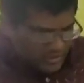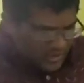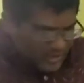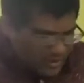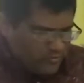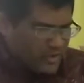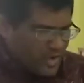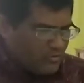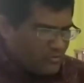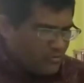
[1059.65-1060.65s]
again we
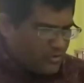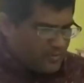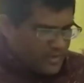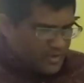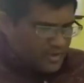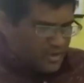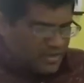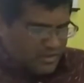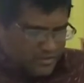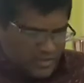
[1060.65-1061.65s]
have to repeat
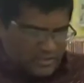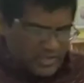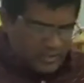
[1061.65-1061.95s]
this